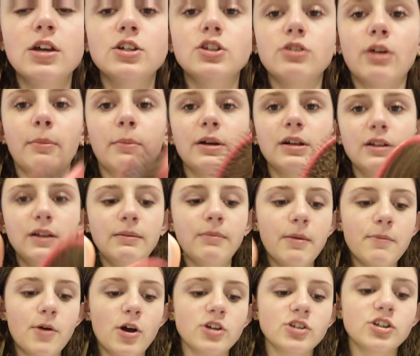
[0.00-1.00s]
So I'm gonna clean
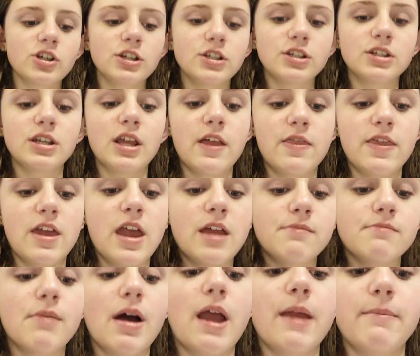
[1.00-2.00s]
my brushes and
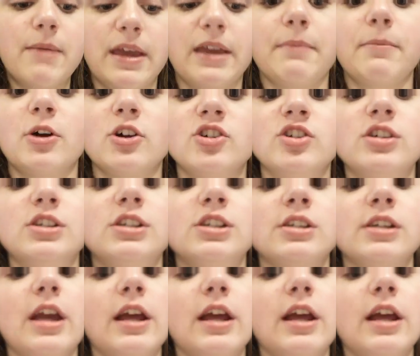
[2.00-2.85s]
then my makeup brushes.